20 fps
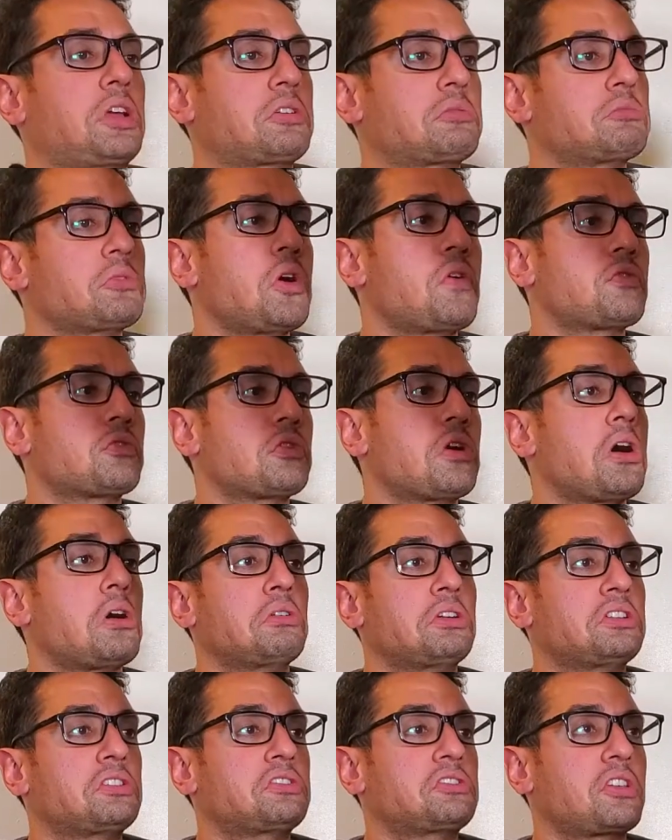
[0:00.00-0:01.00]
overall,
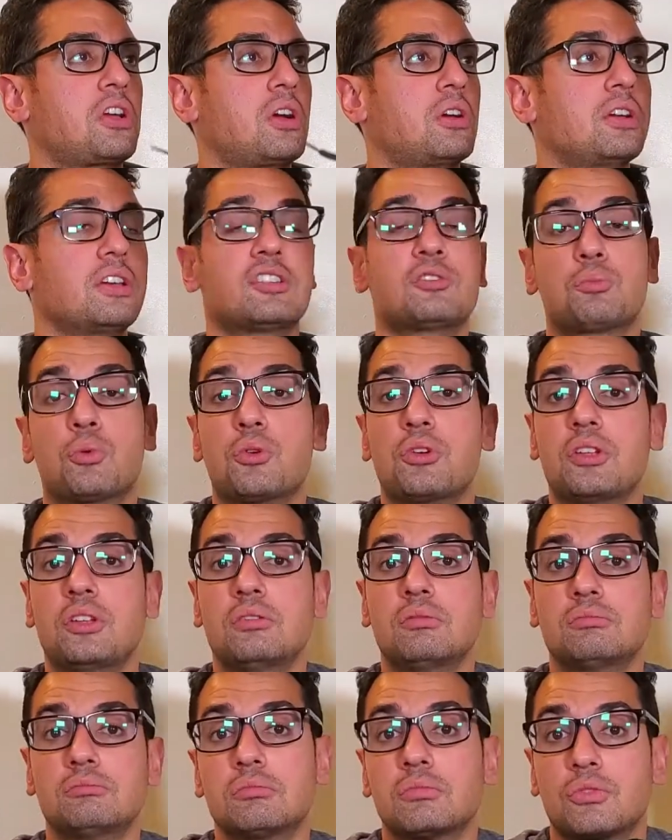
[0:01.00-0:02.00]
it's
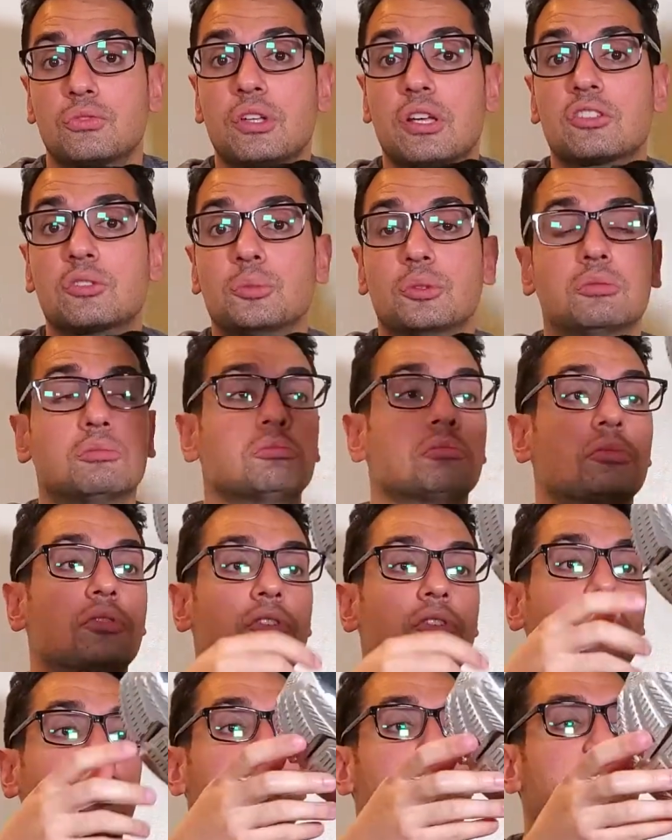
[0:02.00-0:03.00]
pretty flexible.
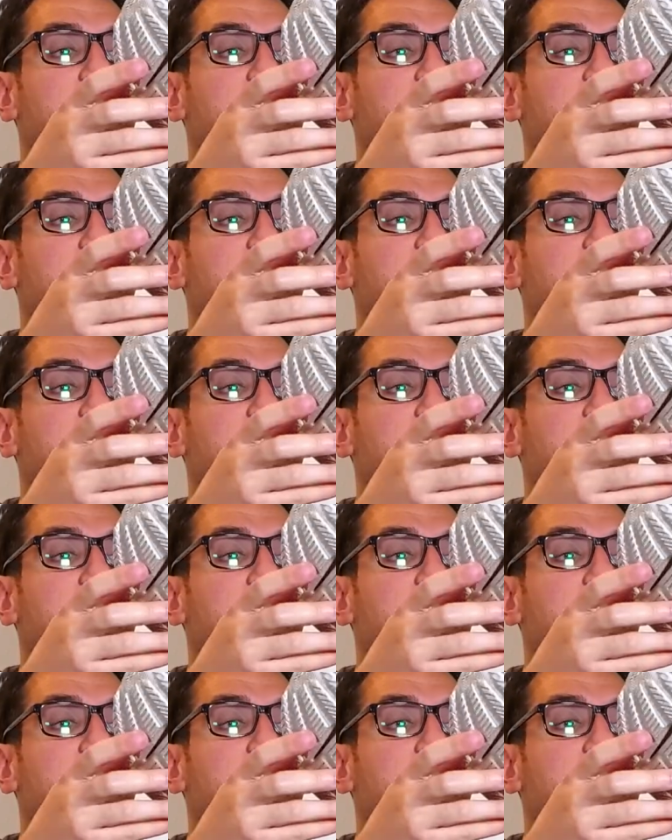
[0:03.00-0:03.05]
So